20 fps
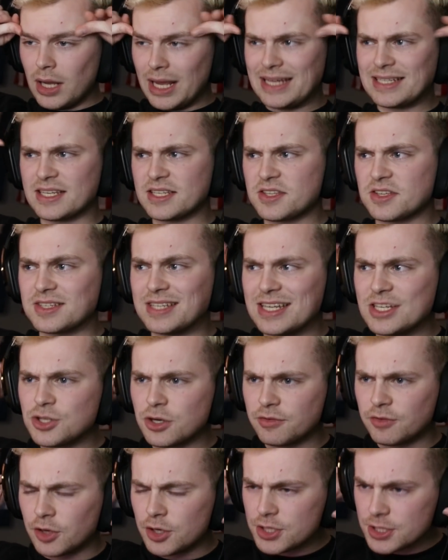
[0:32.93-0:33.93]
Is this the
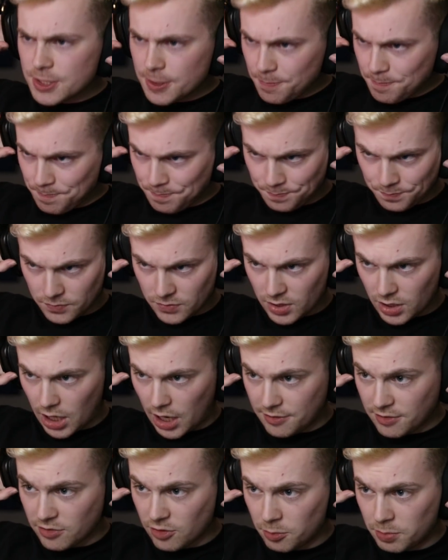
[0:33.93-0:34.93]
teaser first?
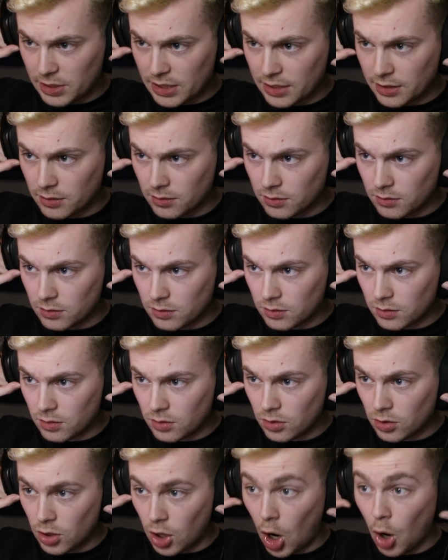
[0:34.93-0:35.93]
I think they're playing.
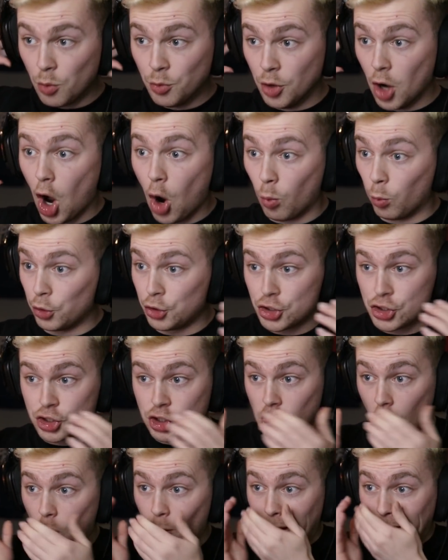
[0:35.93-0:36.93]
Oh no, we're
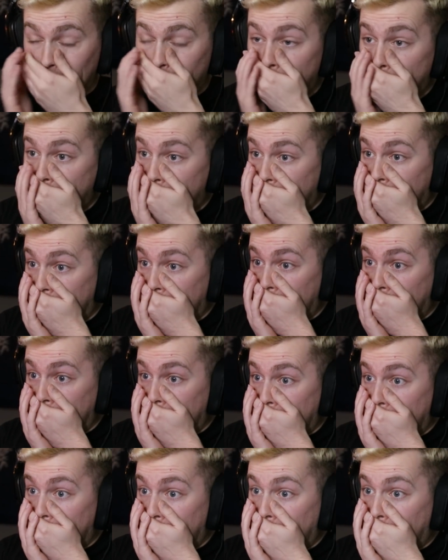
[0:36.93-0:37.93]
just going.
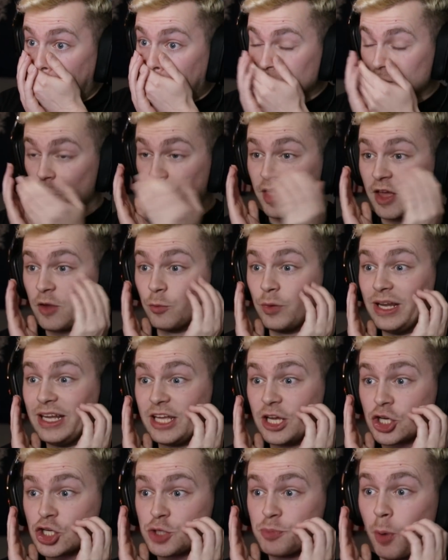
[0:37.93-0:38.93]
So they
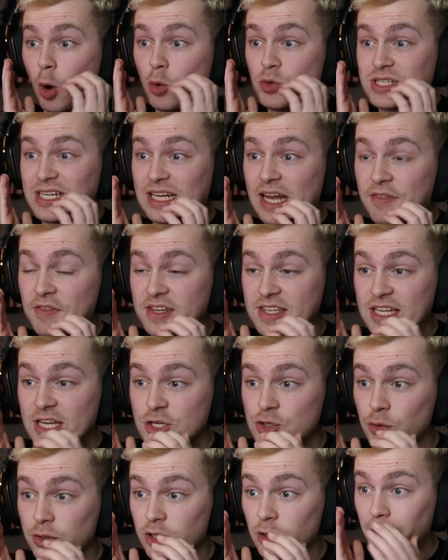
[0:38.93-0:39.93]
really expose it in the
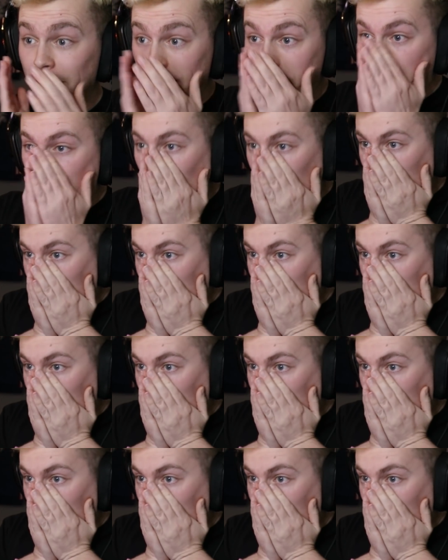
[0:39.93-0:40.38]
teaser a little bit.